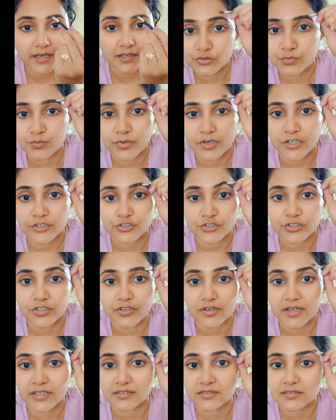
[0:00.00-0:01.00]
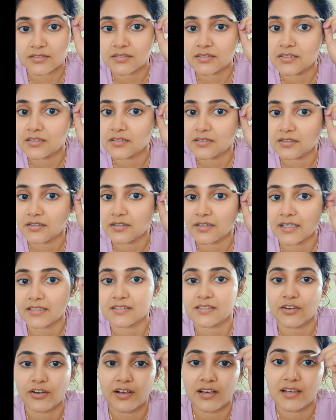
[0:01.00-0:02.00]
Just brush the rest.
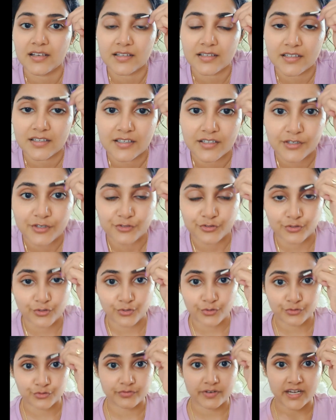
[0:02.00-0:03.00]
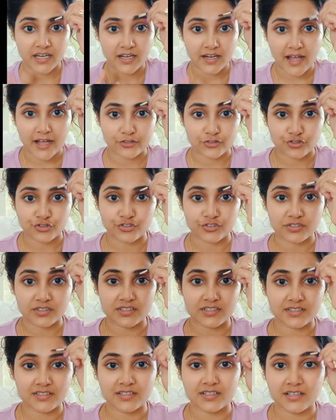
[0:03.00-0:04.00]
That's all. So it looks very
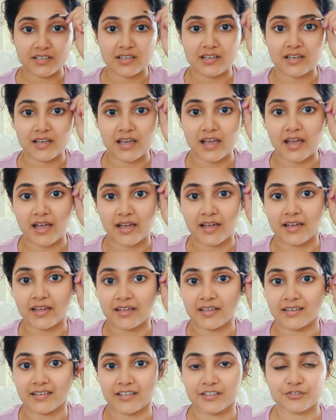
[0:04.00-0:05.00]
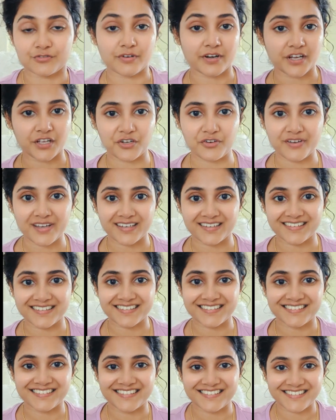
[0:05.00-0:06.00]
natural and it's very quick.
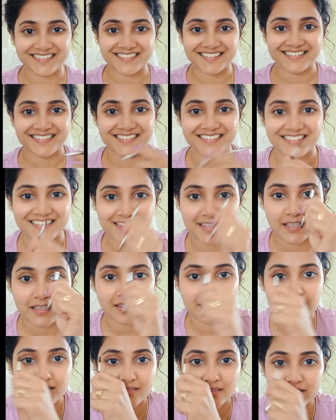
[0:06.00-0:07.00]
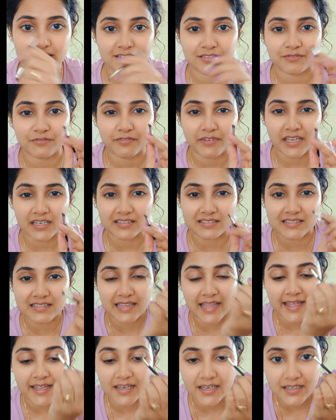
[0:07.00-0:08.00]
See, this is very
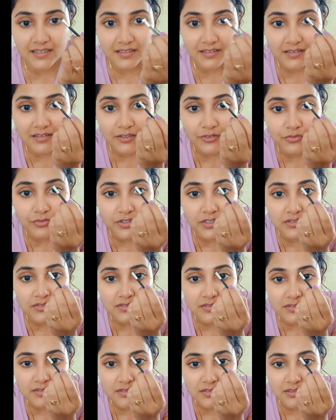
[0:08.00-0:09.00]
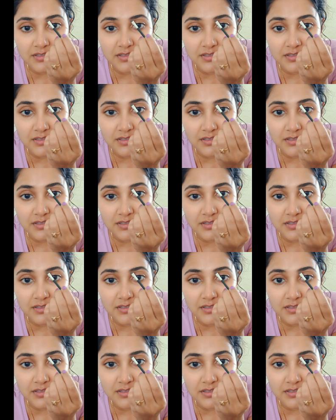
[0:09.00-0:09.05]
slight difference.